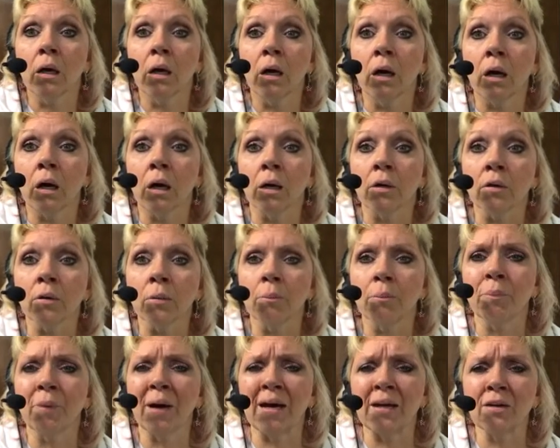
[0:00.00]
uh, the
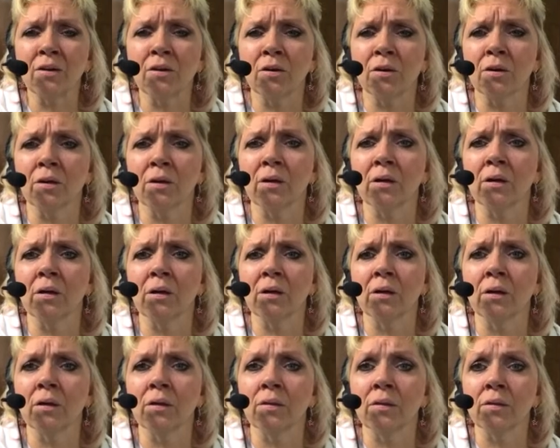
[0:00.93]
better
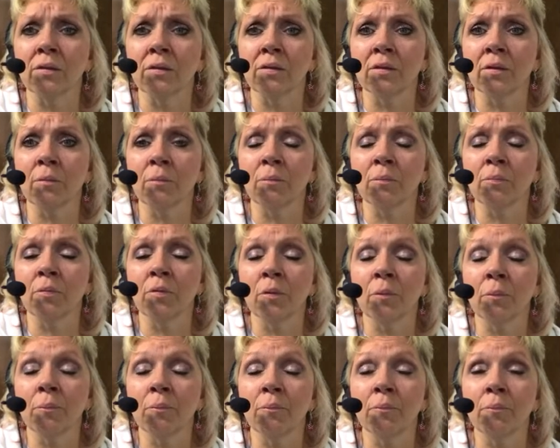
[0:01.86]
the,
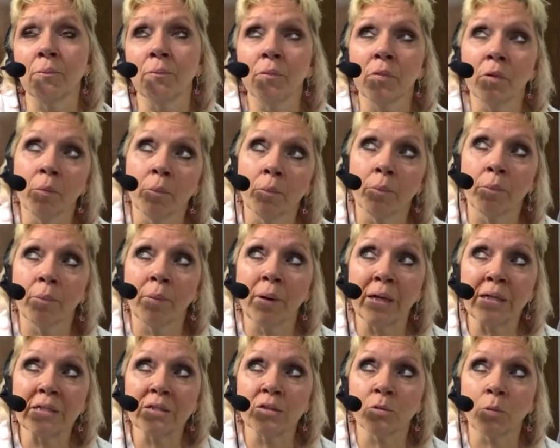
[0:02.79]
the, the
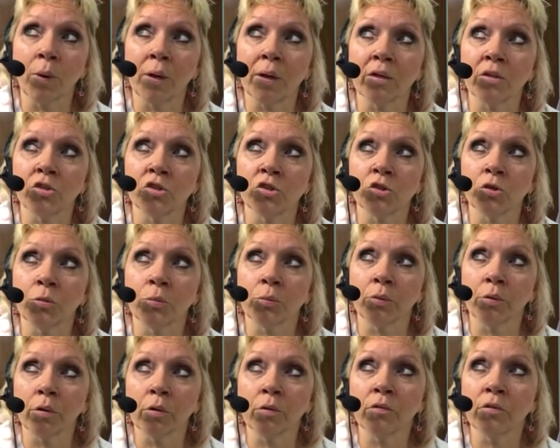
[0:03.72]
best way to
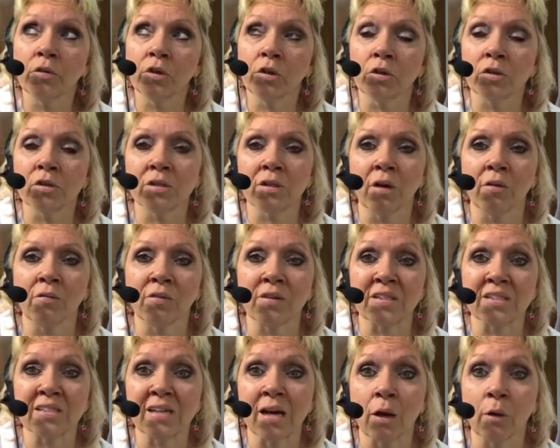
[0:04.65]
prove to yourself
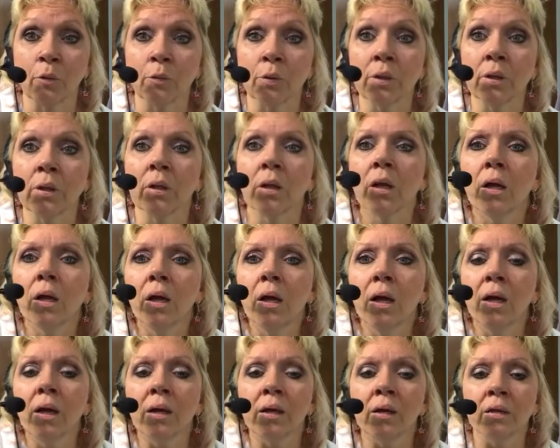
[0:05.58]
it's not real
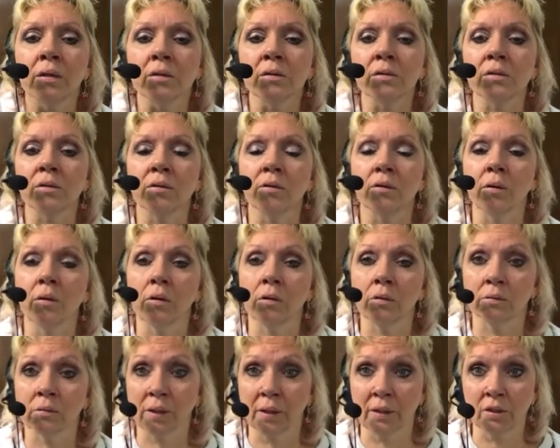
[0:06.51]
is,
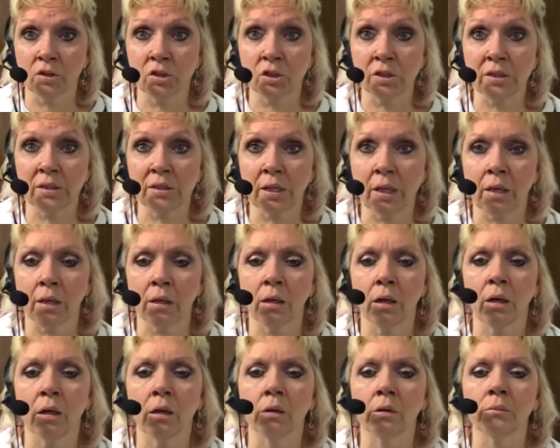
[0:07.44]
like she
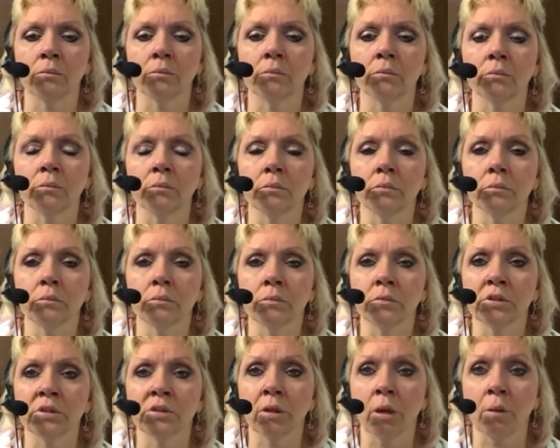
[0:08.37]
said, um,
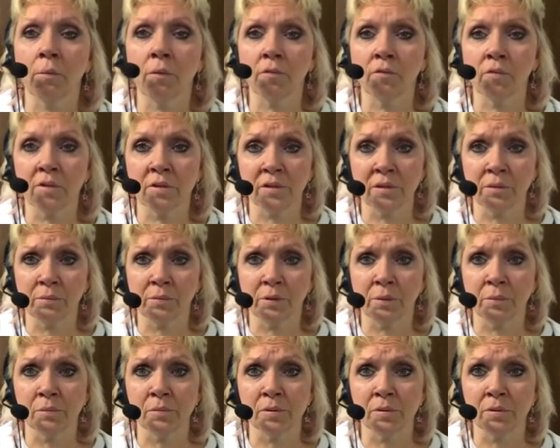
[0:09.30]
some of the
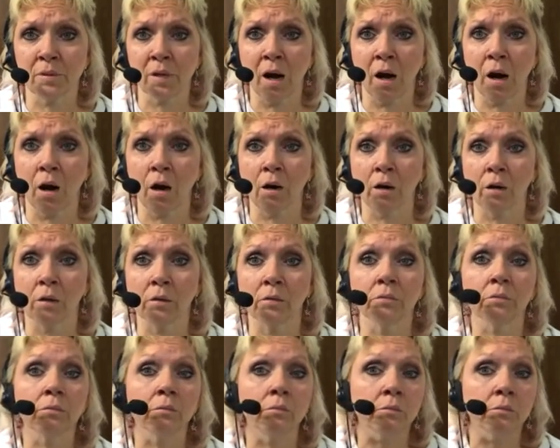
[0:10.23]
symptoms are